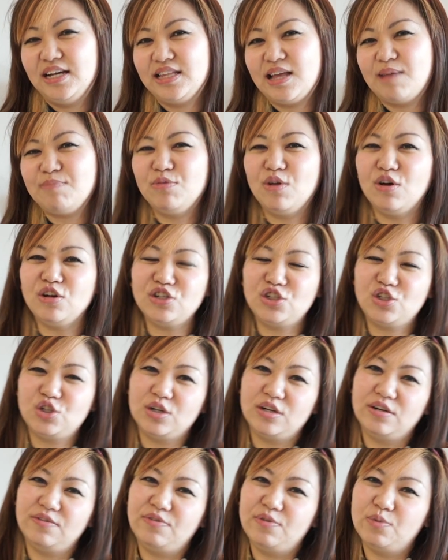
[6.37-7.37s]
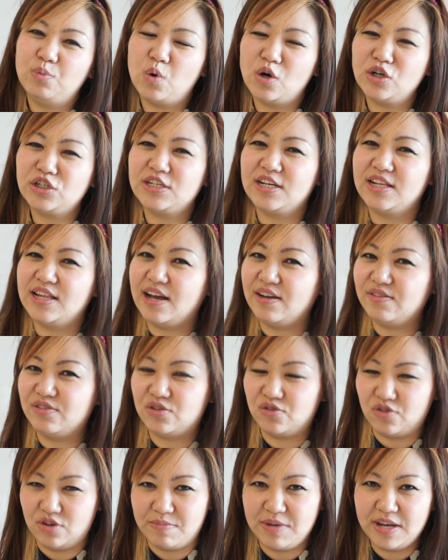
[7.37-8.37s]
Now, I'm not sure if you watched the live
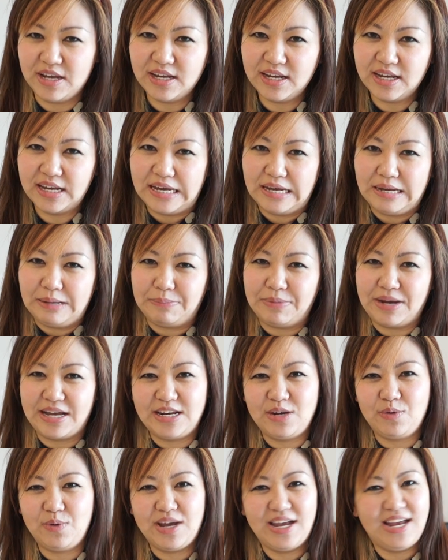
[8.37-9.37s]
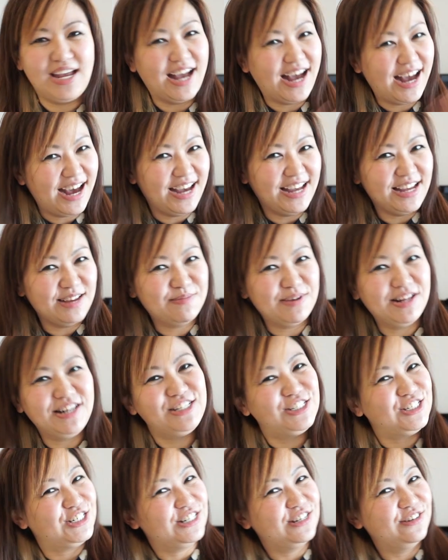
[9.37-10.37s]
streaming, but anyway, hi, I'm
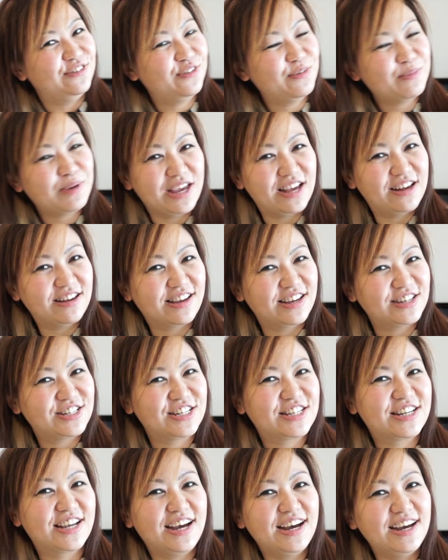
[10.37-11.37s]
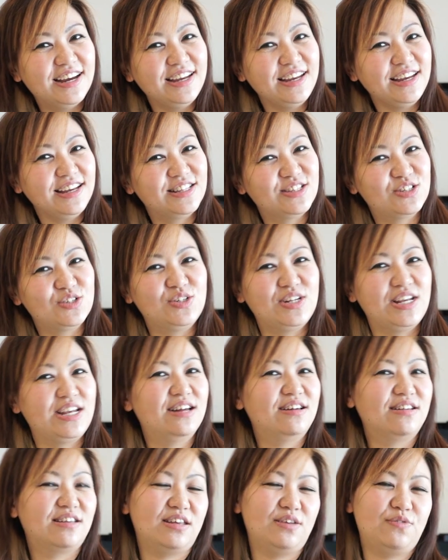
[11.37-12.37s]
Alicia from KLGadgetGuy, and
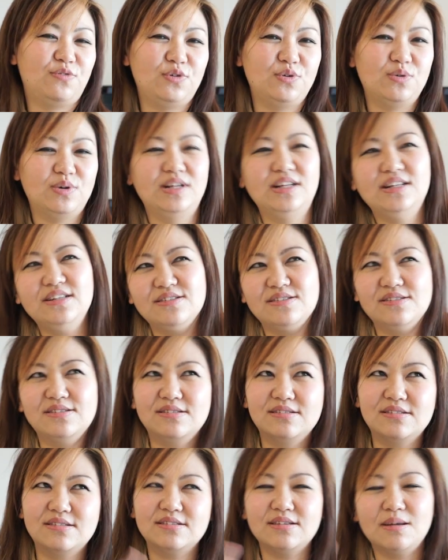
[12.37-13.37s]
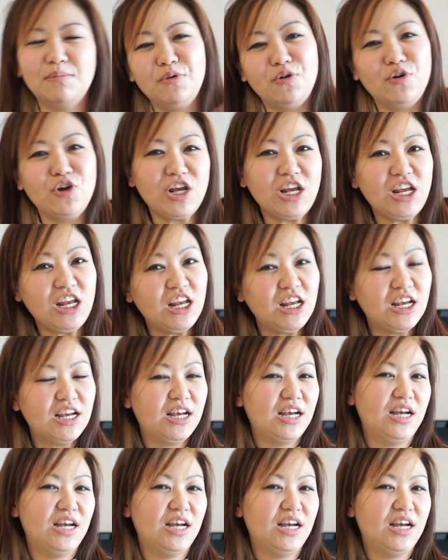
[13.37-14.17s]
today I'll give you a little summary